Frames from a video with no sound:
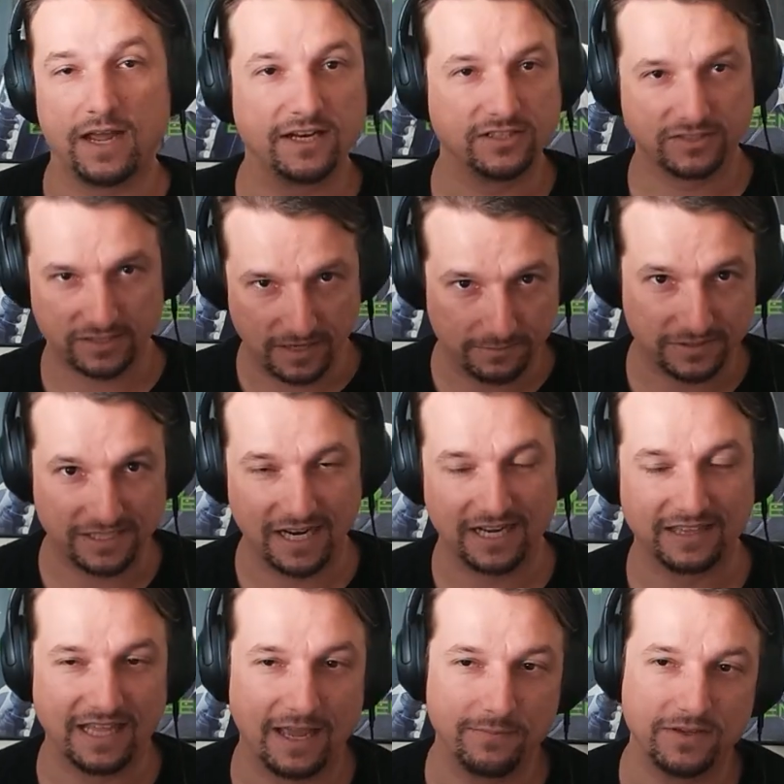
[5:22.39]
I just I'm
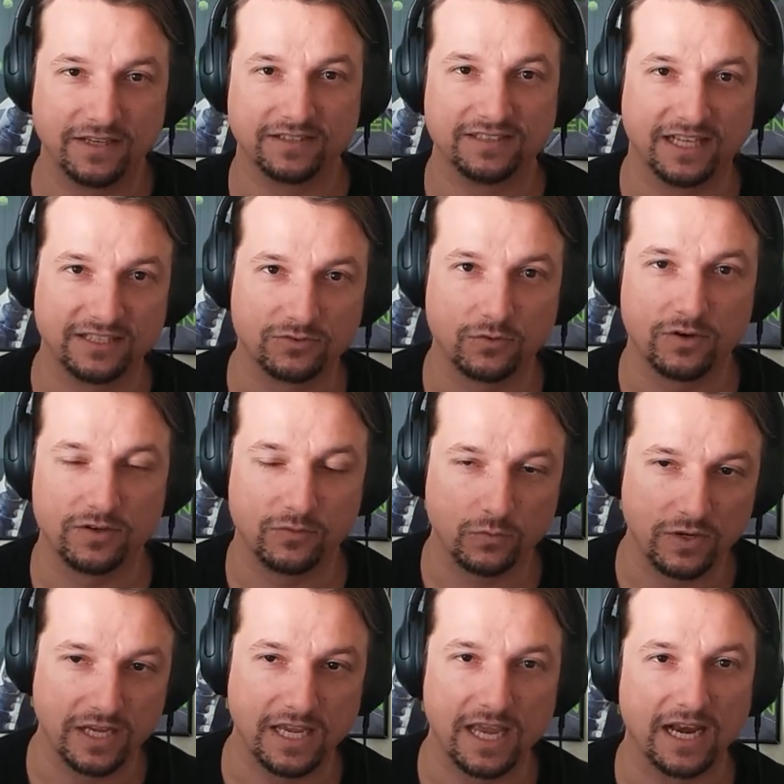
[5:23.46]
saying that because that's what
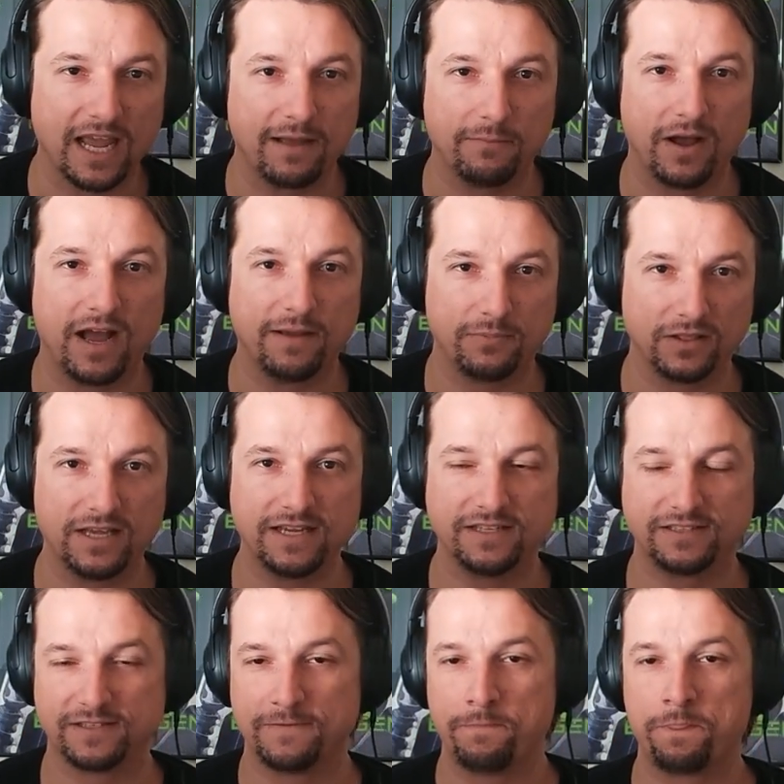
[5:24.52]
we get at my
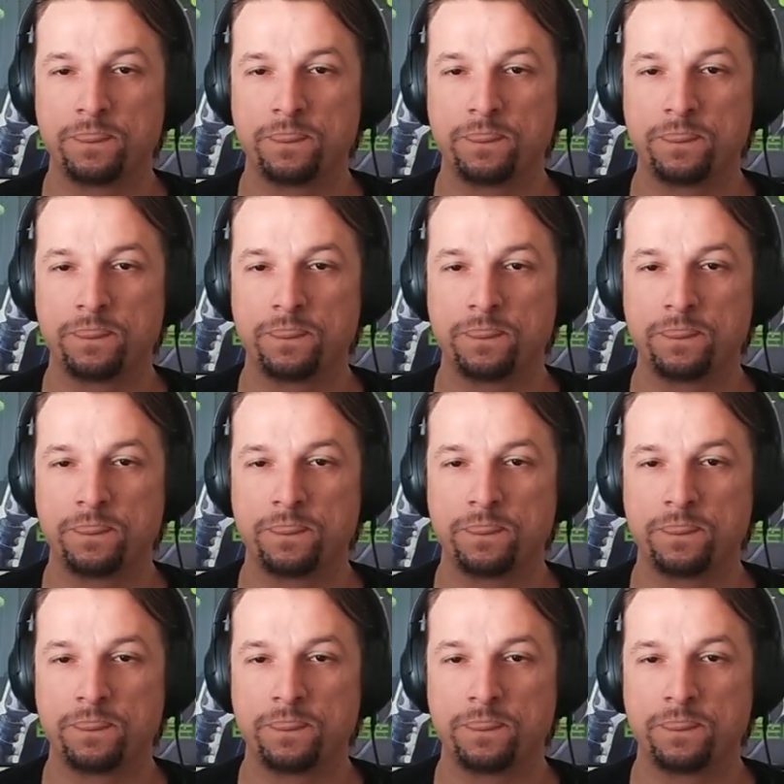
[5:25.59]
place.